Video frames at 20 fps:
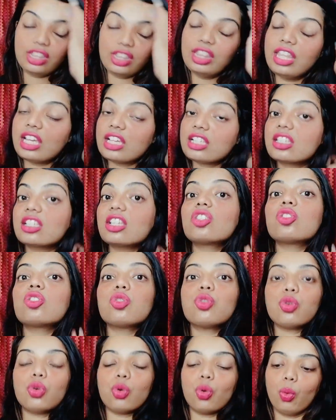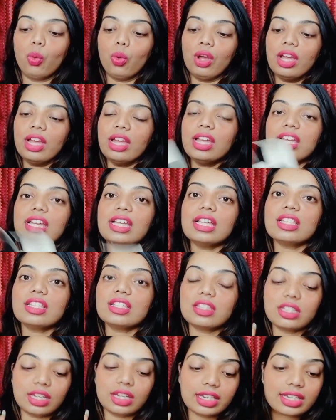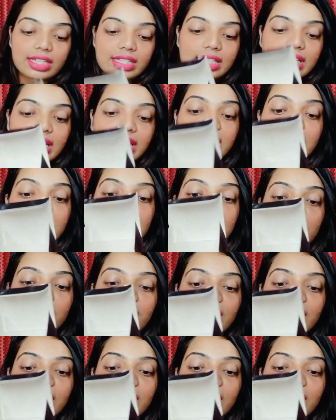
This is true. Seriously, this will